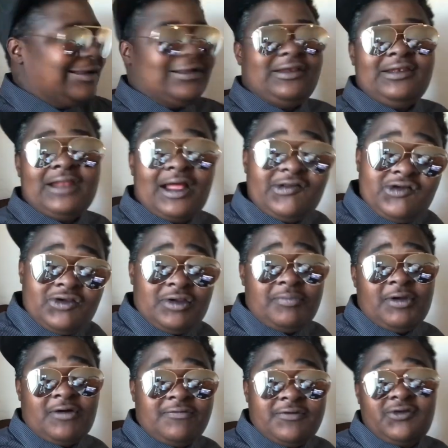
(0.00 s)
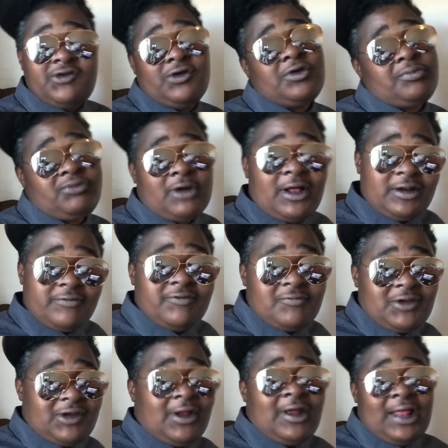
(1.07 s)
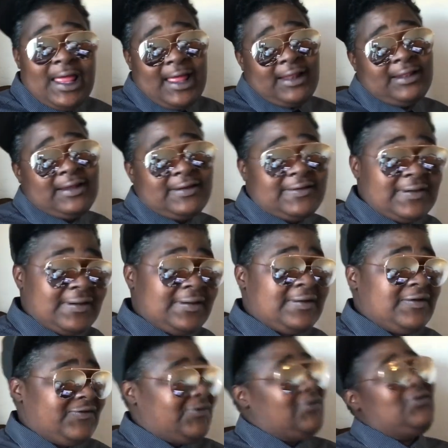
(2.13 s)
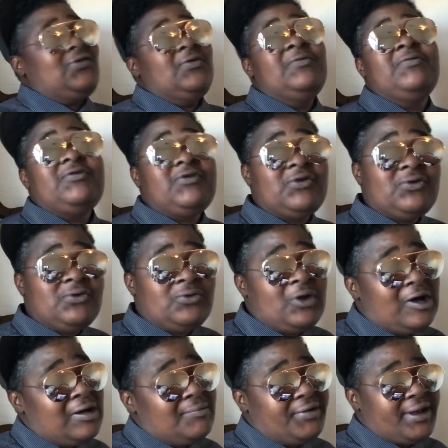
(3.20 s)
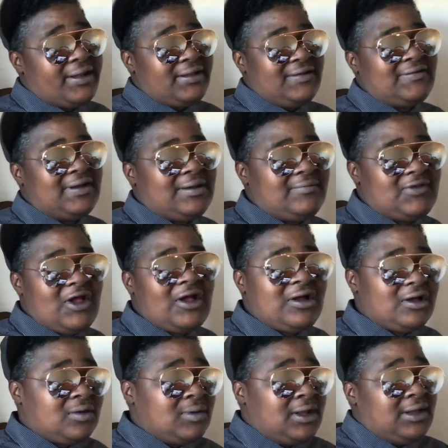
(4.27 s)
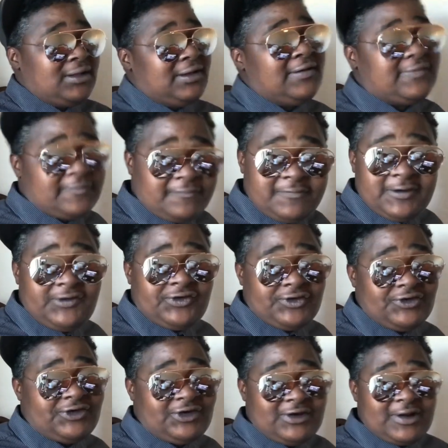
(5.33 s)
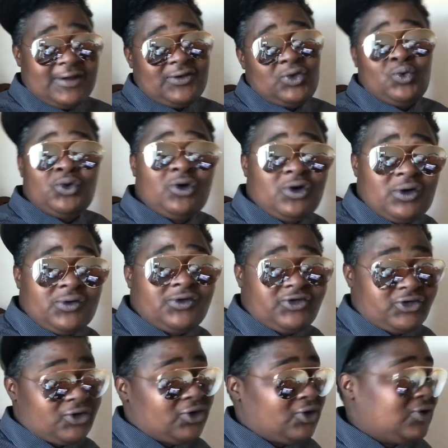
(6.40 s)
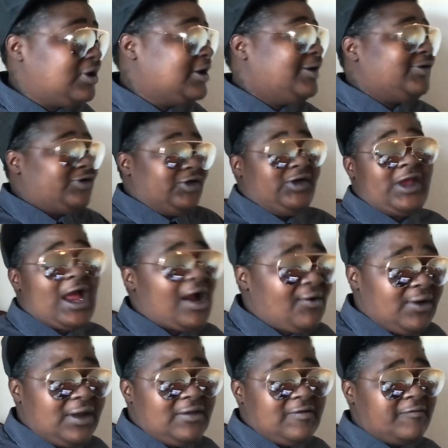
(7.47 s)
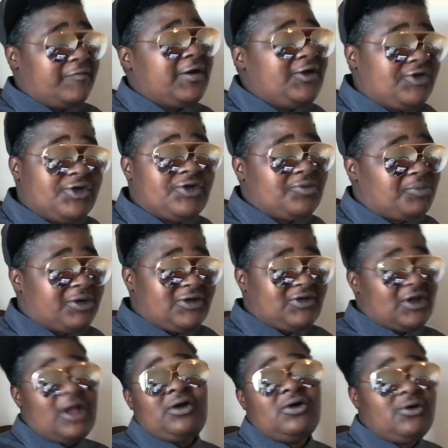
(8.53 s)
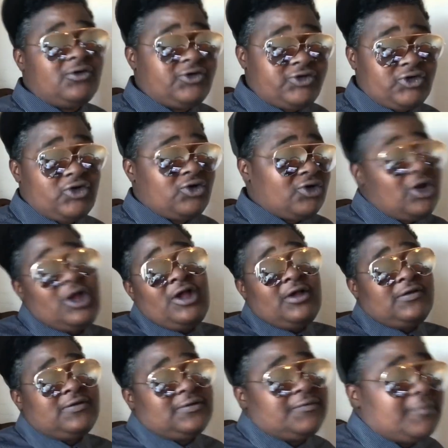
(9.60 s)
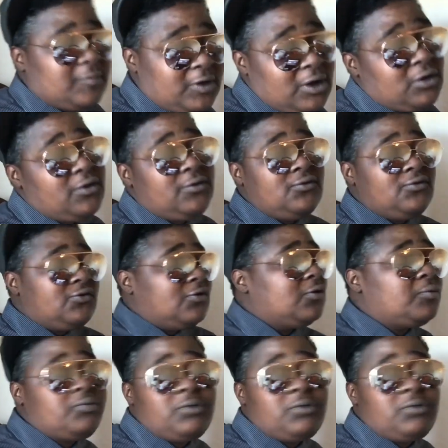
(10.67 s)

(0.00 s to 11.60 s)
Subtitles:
notch on the belt for Snow the Product for me. At this end, she 2 for 2, but at the same time, these are features. She not doing a whole song. She carrying the features, but it's not a whole song. So if I'm gonna do Snow the